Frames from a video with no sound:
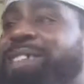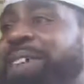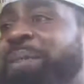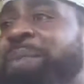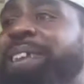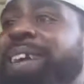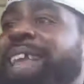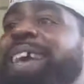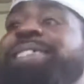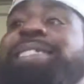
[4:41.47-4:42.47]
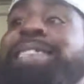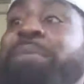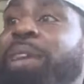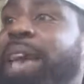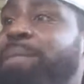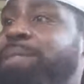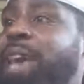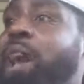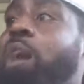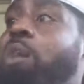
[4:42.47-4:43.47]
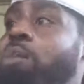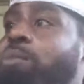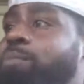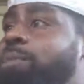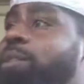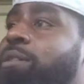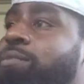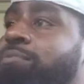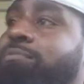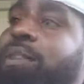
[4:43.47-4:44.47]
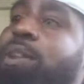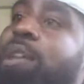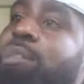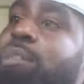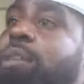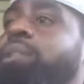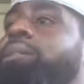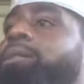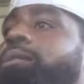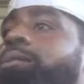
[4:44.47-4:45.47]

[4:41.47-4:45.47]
straight up in their last 7 games at home. Oh, I like that.